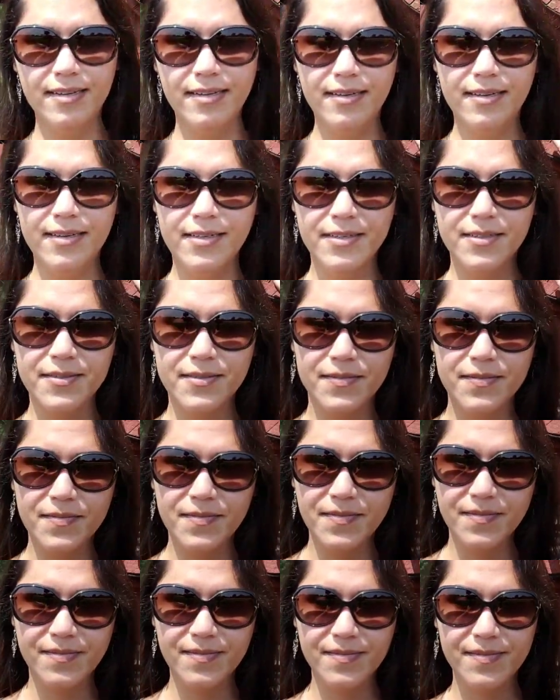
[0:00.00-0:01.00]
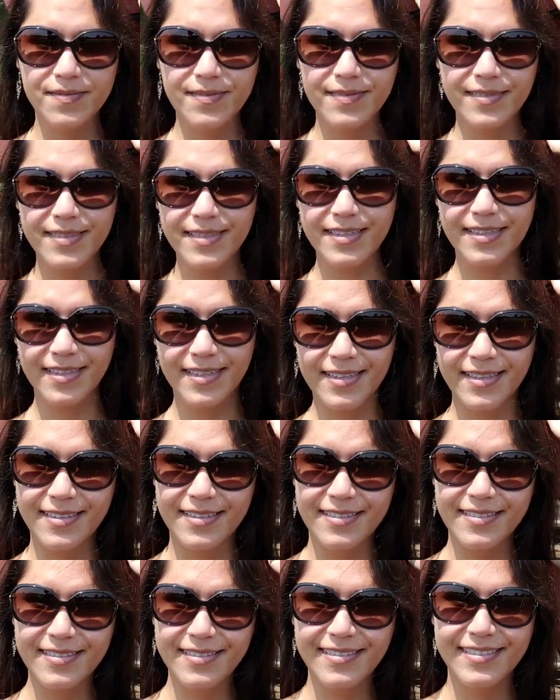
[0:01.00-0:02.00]

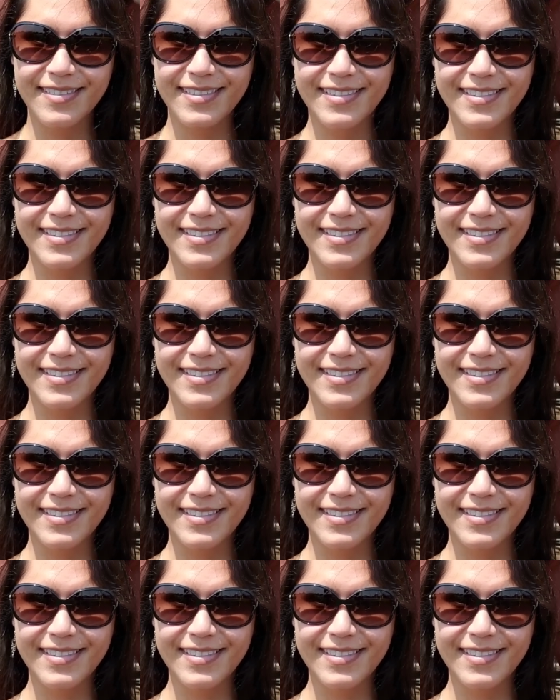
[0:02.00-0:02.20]
[no speech]